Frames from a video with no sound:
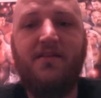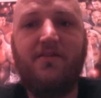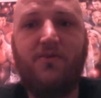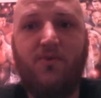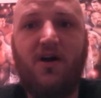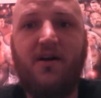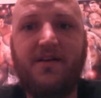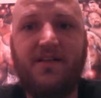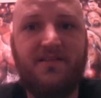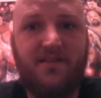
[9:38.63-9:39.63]
The
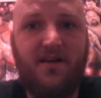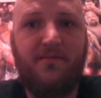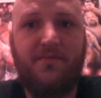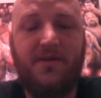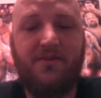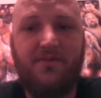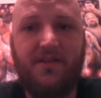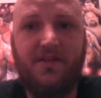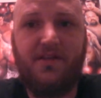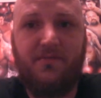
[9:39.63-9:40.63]
Rock is not bigger
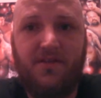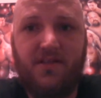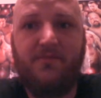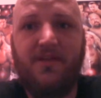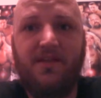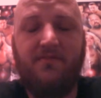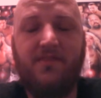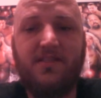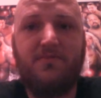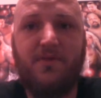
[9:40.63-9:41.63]
than the WWE.
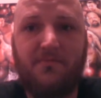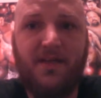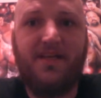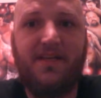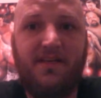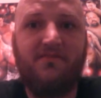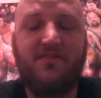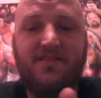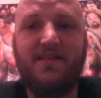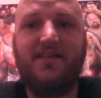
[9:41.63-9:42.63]
Vince McMahon even
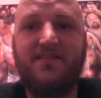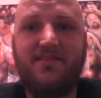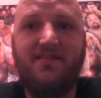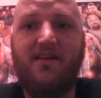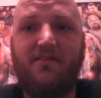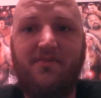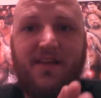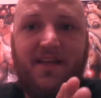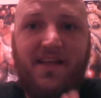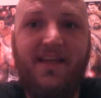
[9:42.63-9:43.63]
said himself
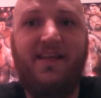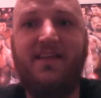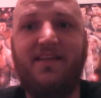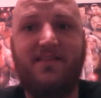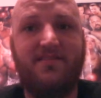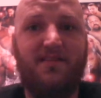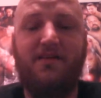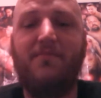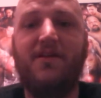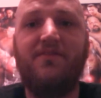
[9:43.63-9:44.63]
that he is
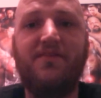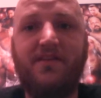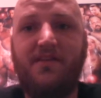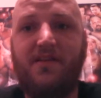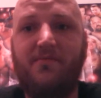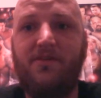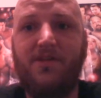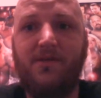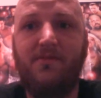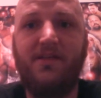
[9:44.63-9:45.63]
not bigger than the
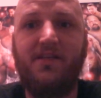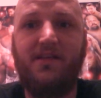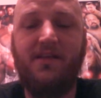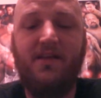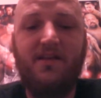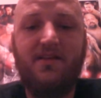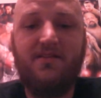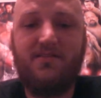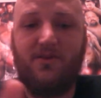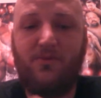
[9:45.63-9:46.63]
WWE.
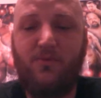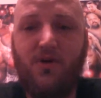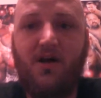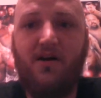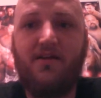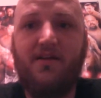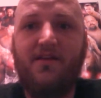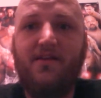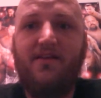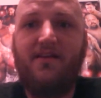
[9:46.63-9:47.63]
So The Rock,
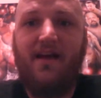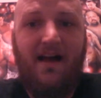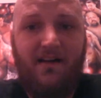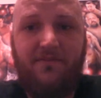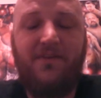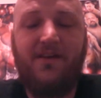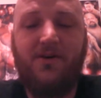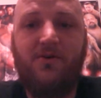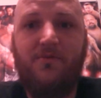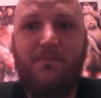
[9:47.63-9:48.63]
I
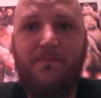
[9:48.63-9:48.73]
feel,